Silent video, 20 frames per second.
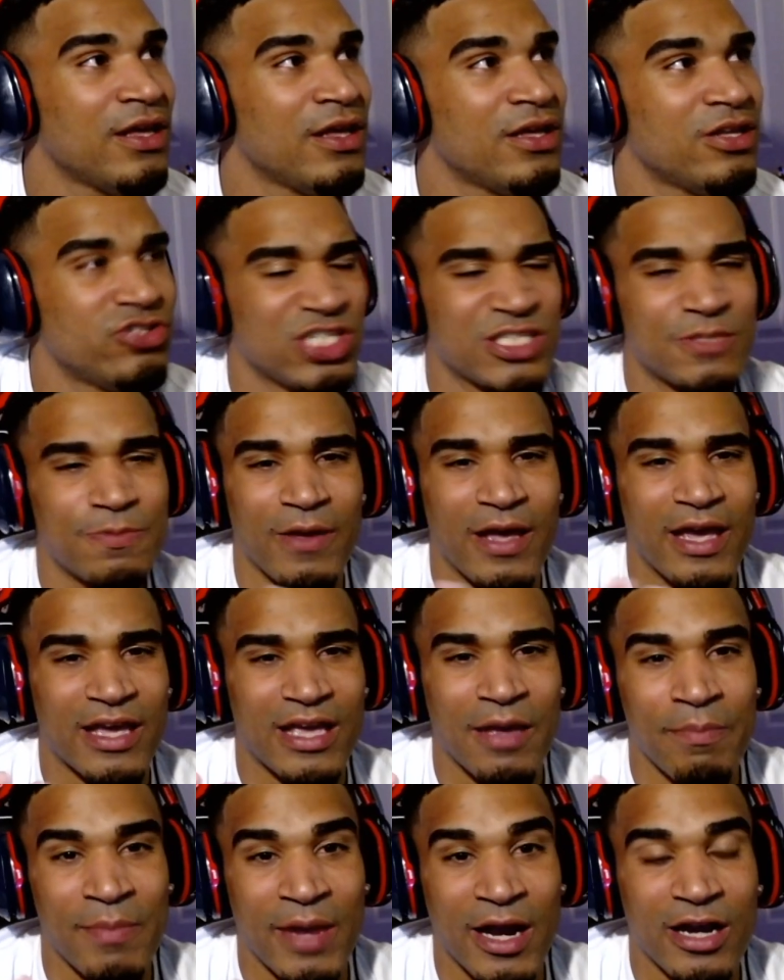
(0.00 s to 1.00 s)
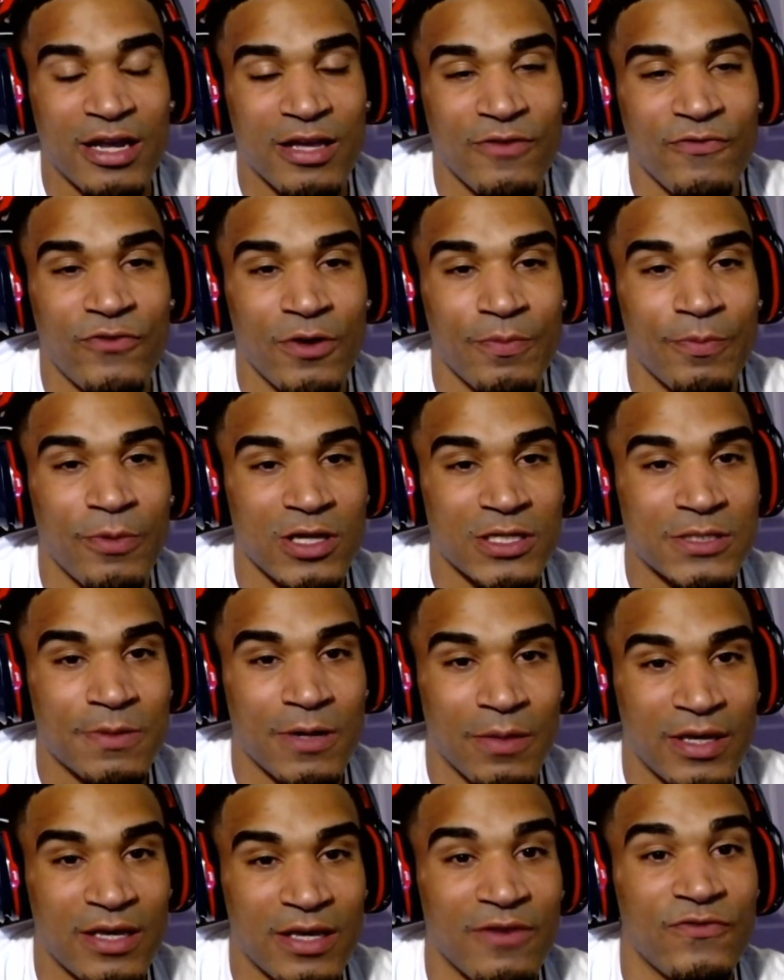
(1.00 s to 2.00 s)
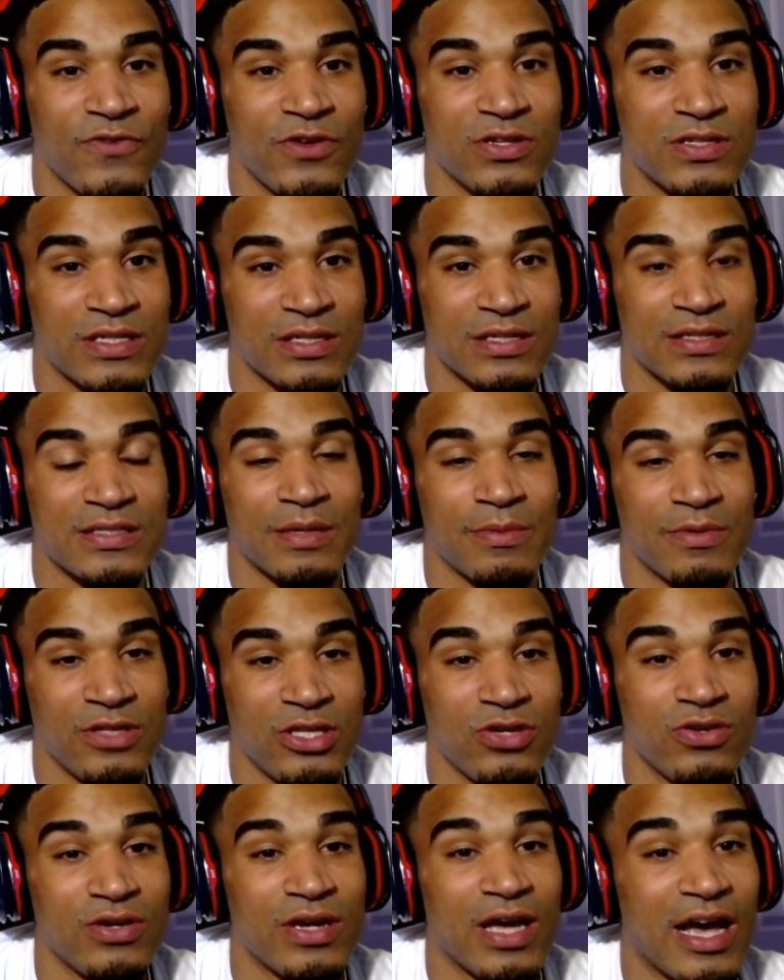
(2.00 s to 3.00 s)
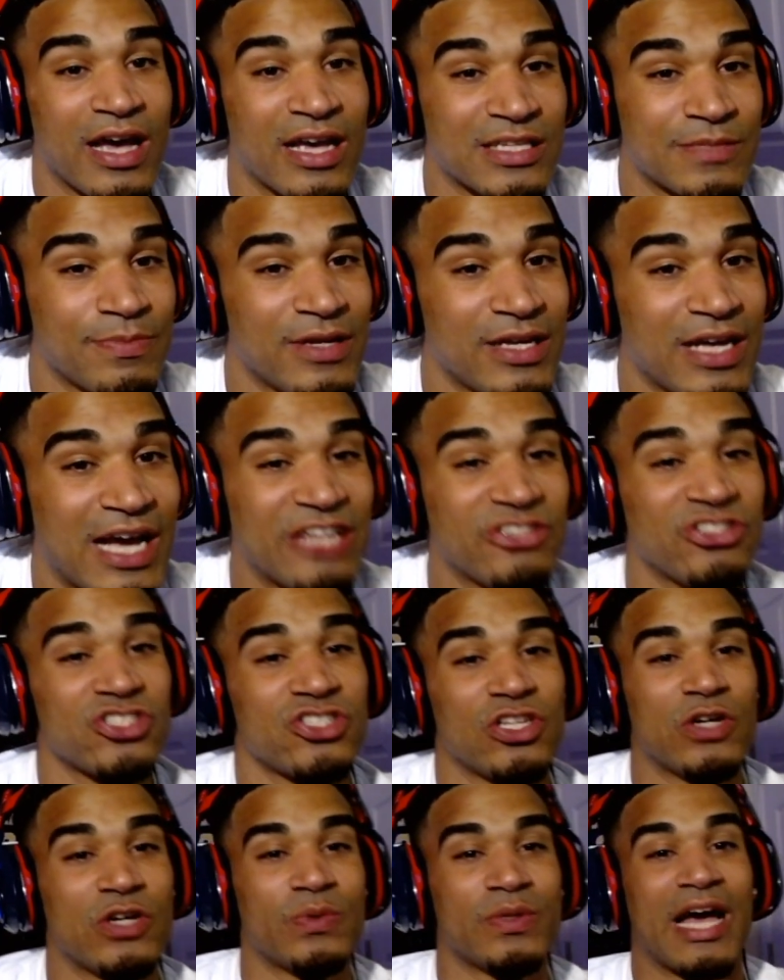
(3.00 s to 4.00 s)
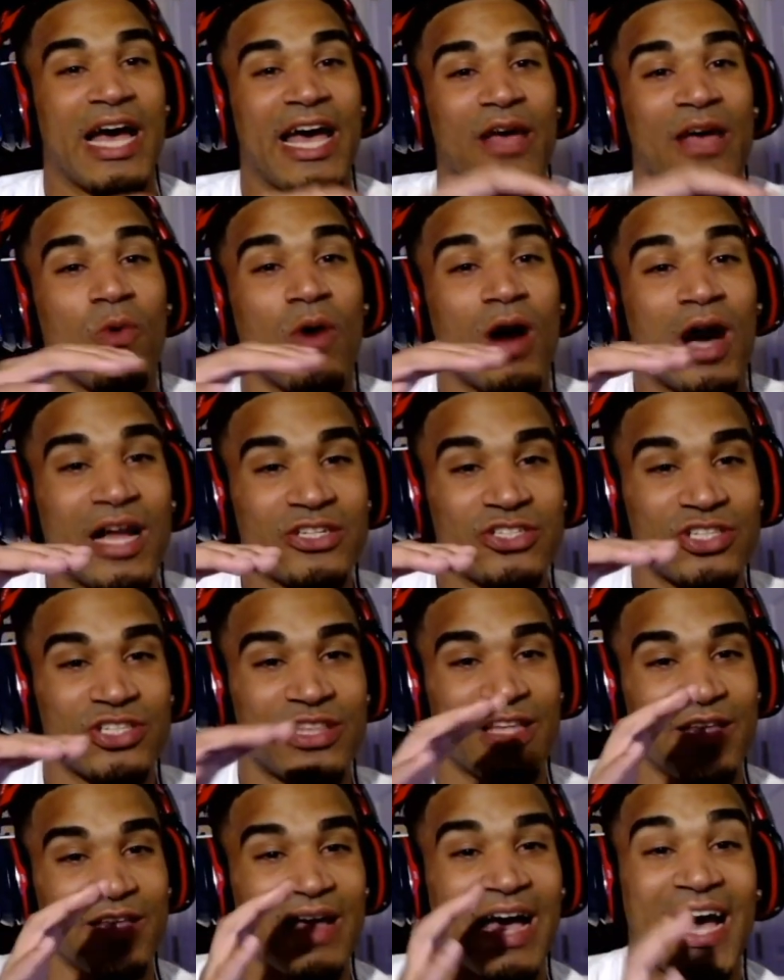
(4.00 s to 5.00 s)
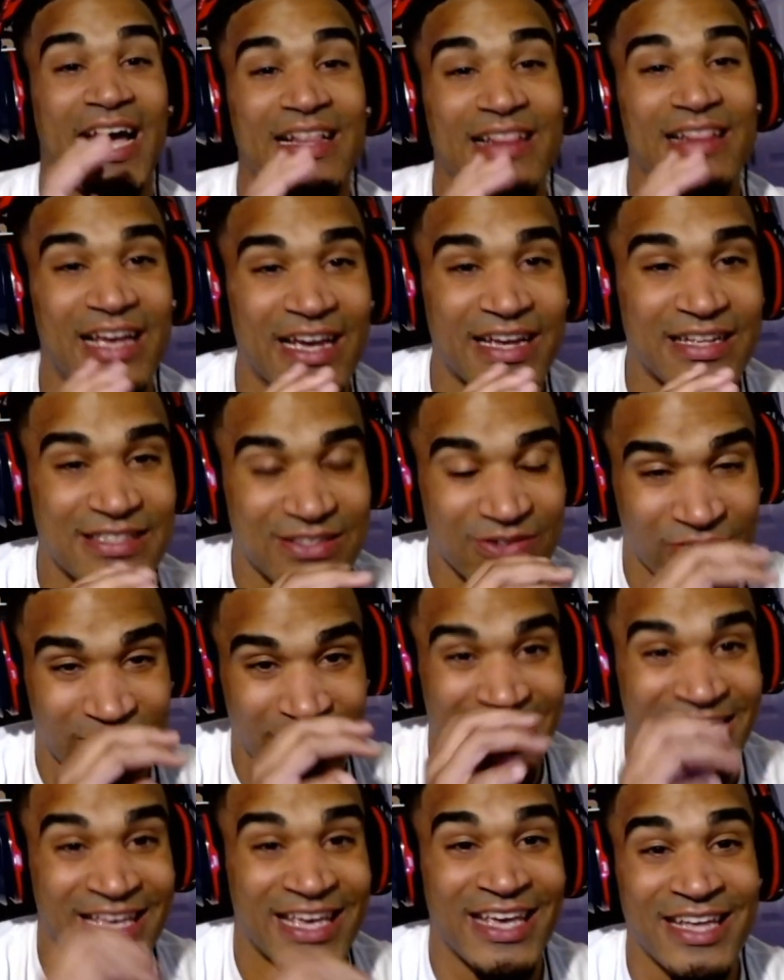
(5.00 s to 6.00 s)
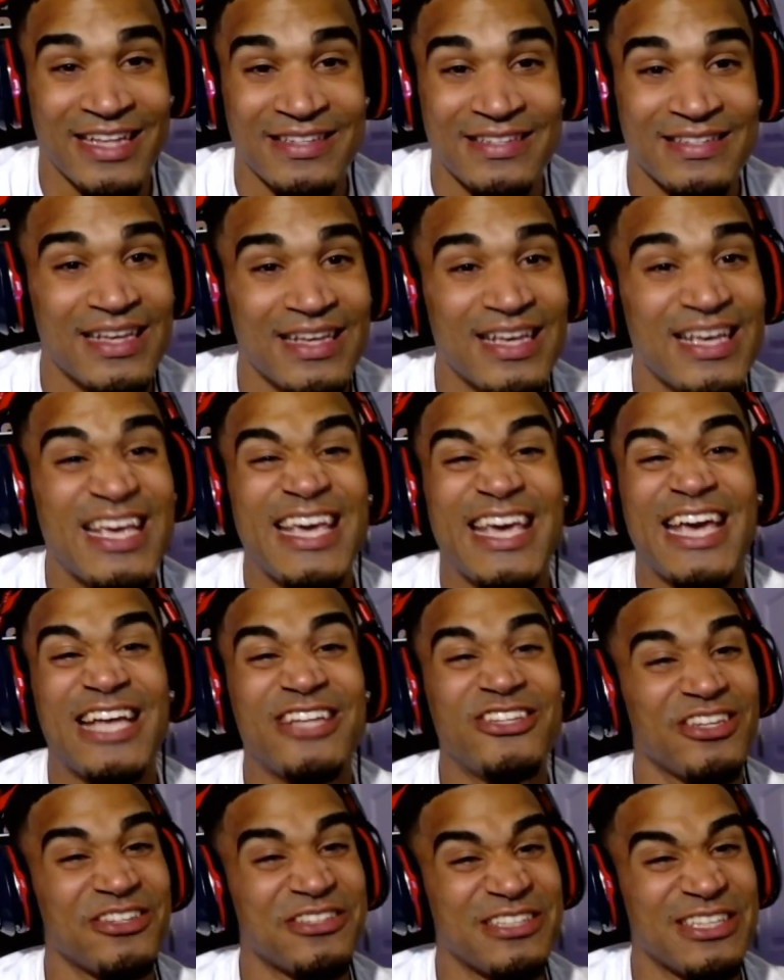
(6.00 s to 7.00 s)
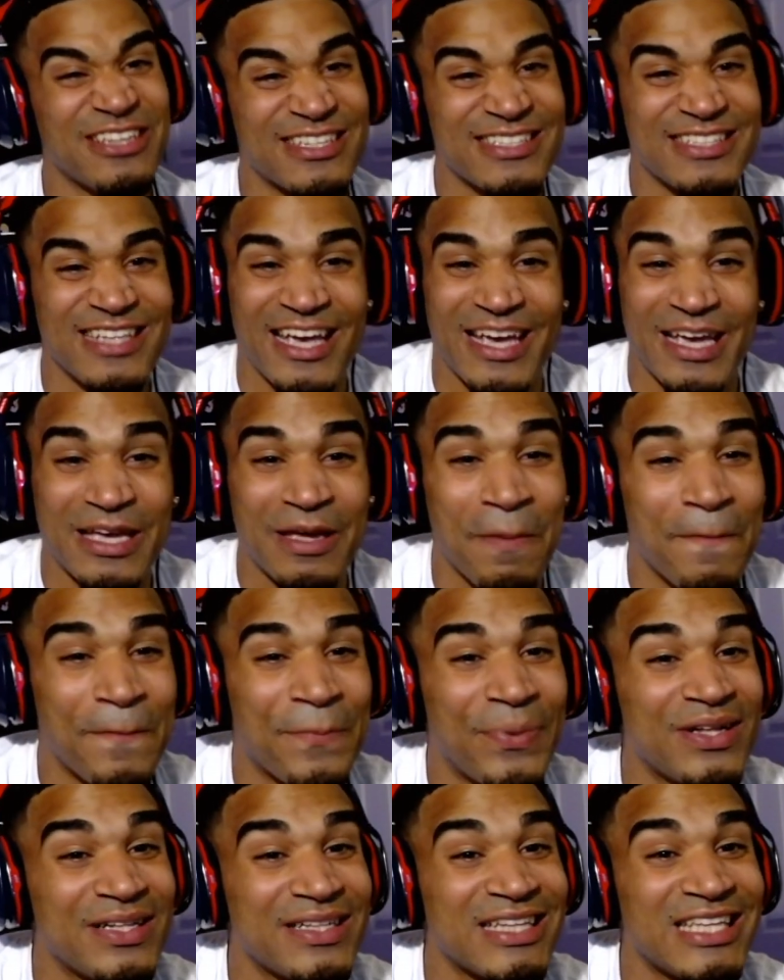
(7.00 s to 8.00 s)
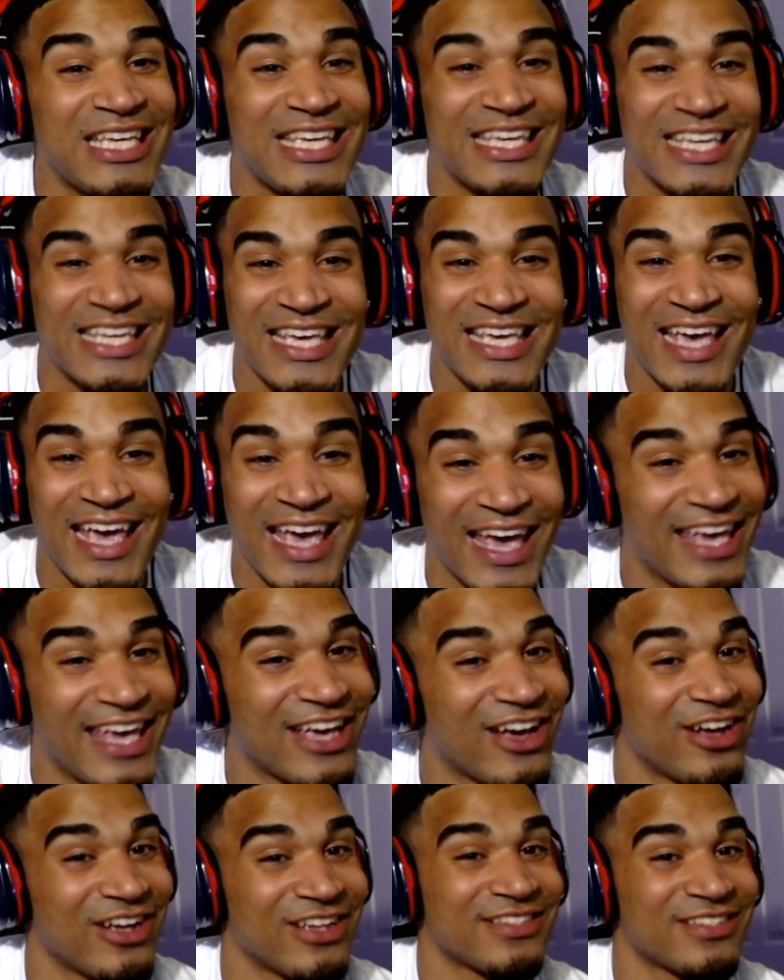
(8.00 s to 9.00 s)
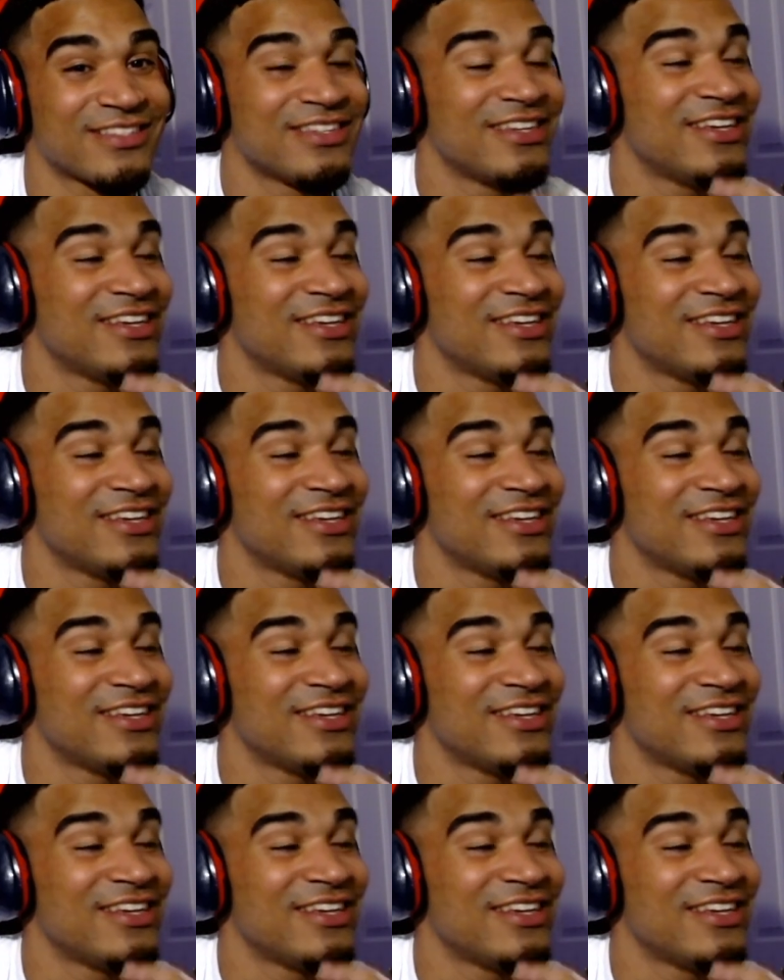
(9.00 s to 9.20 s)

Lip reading: Just like American football is probably confusing to some of you guys, but I just know when I watch the highlights or the hits, it just looks like complete chaos.